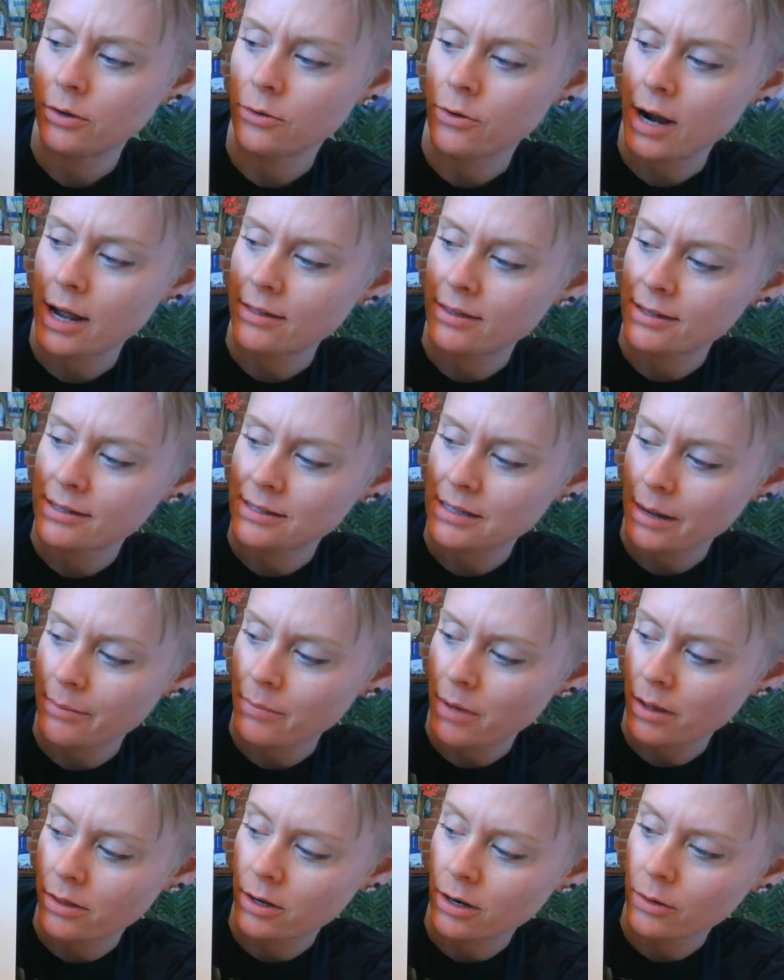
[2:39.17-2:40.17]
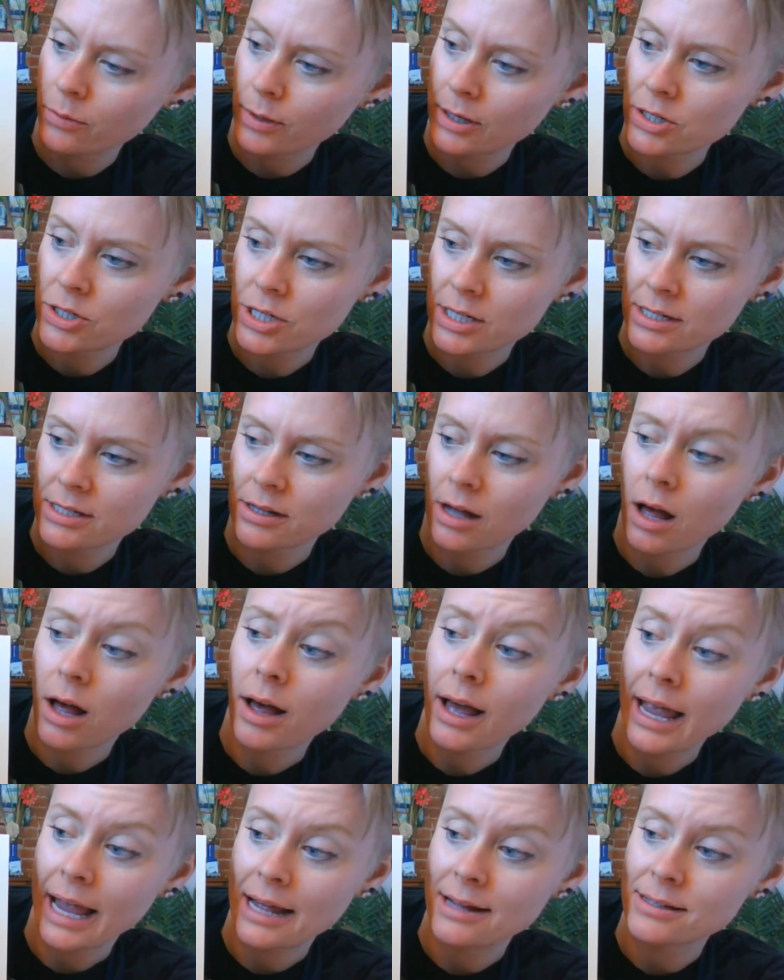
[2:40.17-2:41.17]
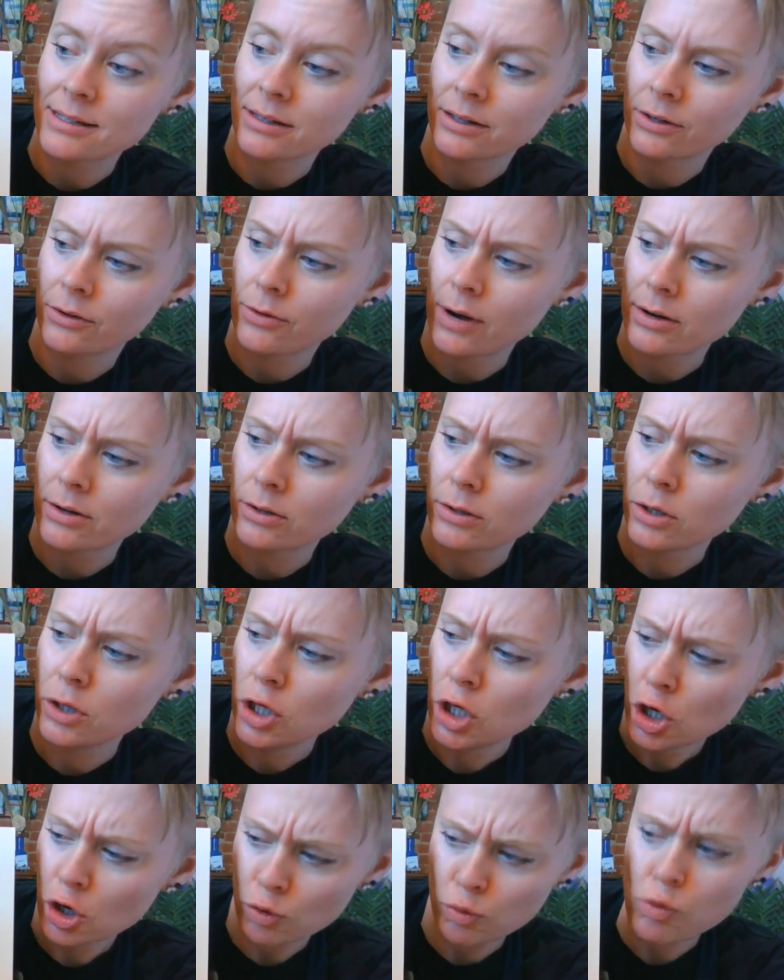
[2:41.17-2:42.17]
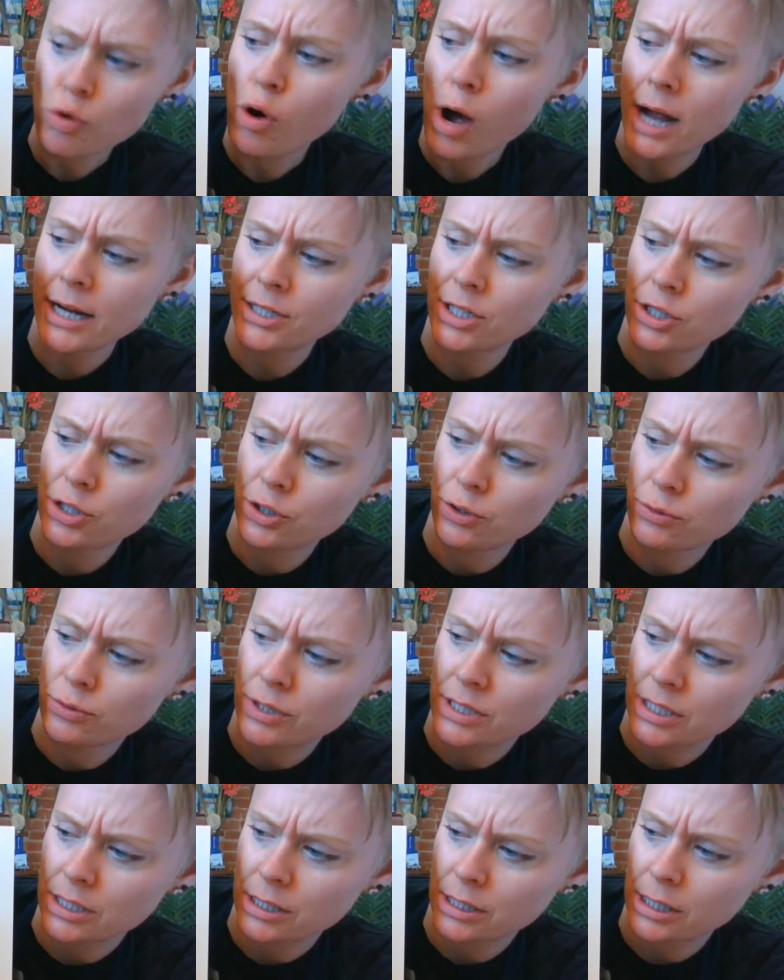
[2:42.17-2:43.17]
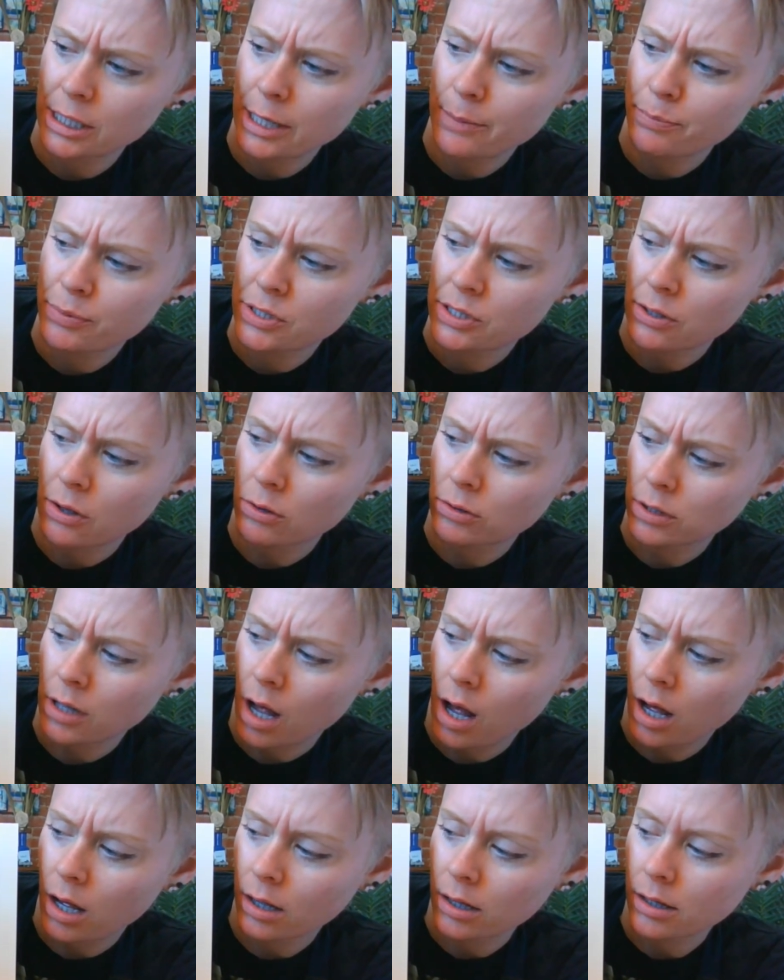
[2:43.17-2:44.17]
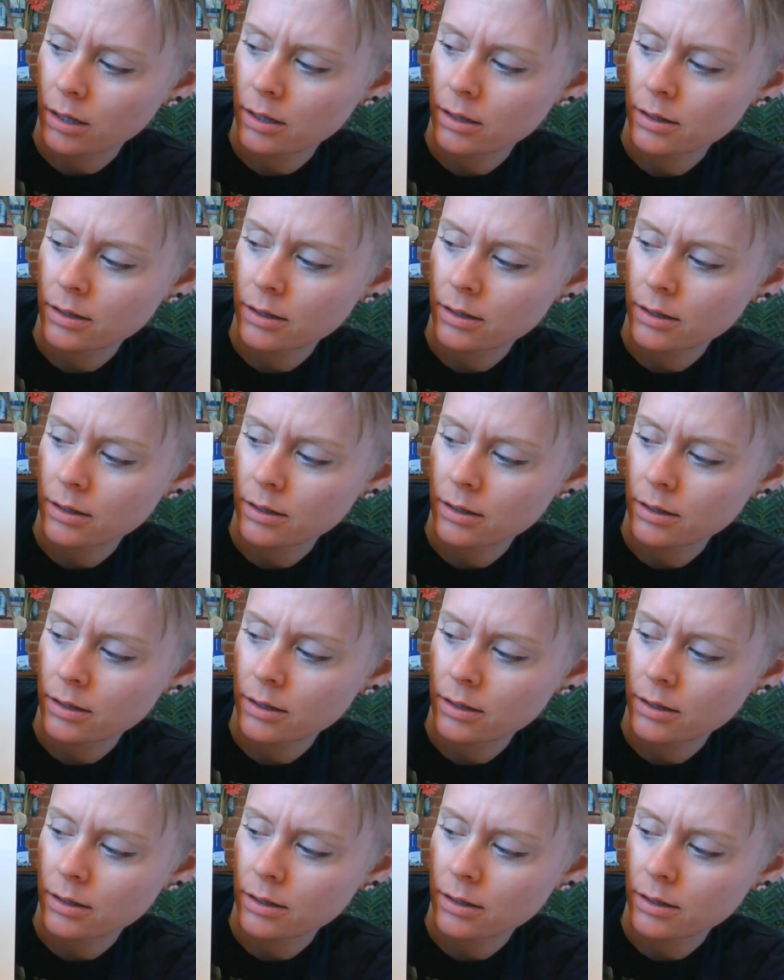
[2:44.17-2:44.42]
cried the stepmother when she saw Hansel and Gretel. "Why did you sleep so long?"